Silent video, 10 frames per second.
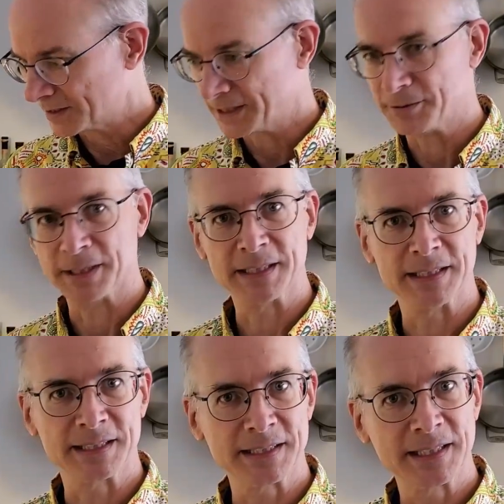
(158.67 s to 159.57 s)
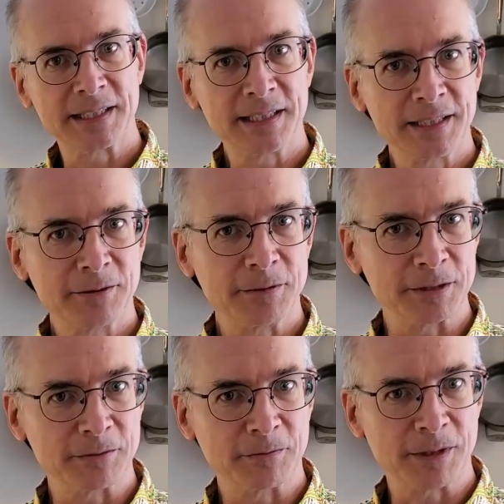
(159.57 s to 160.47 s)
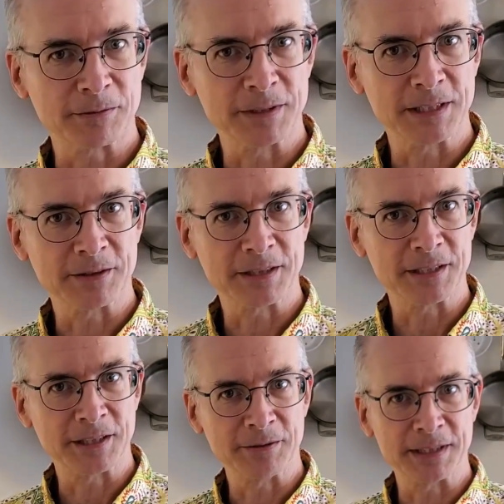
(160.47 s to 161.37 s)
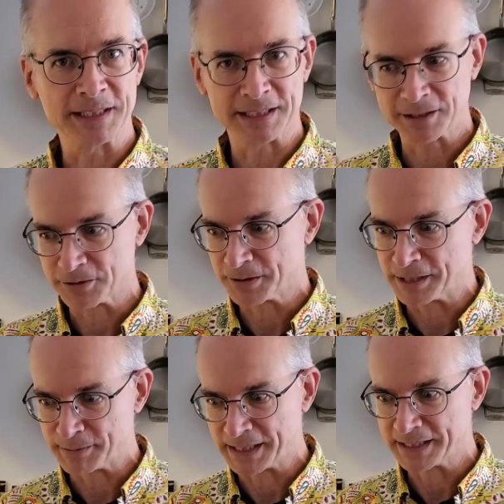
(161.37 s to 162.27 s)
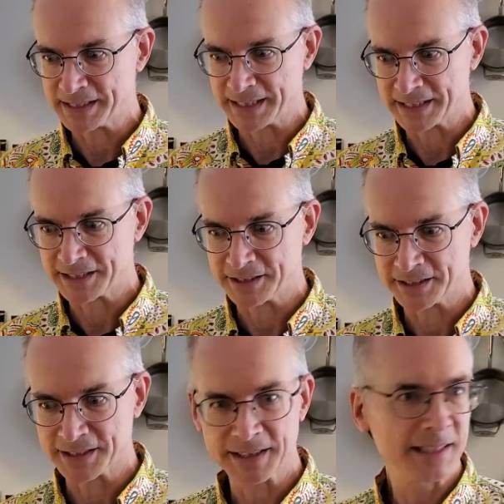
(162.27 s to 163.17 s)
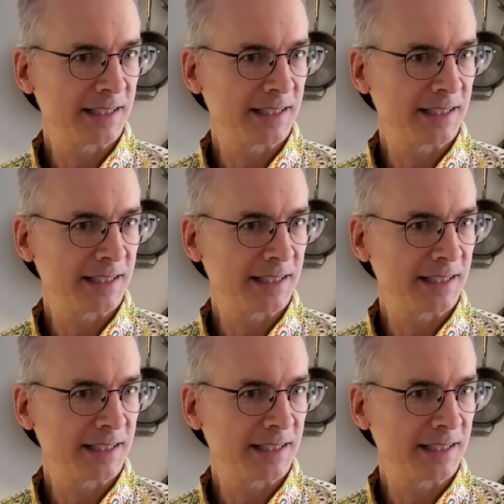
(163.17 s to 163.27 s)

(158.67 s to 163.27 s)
You want this with risotto. You want this creamy texture.